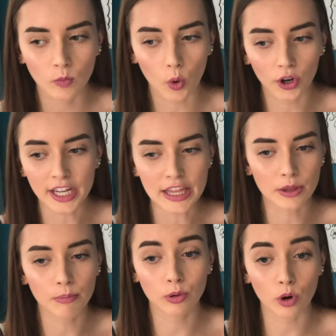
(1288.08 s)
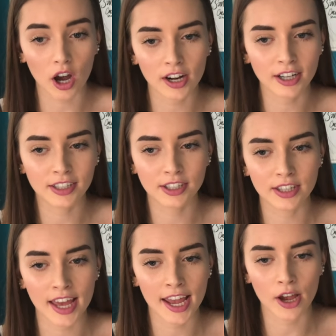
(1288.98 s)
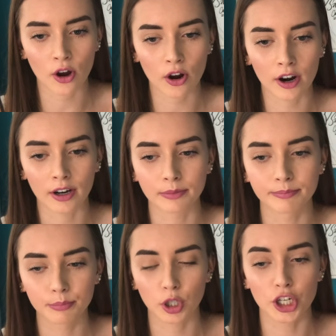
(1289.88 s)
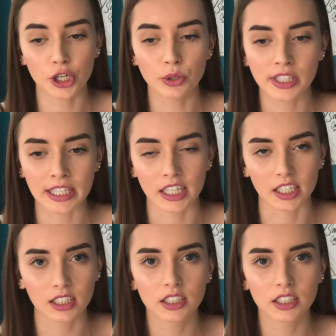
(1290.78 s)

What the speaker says: or eat the products they are producing.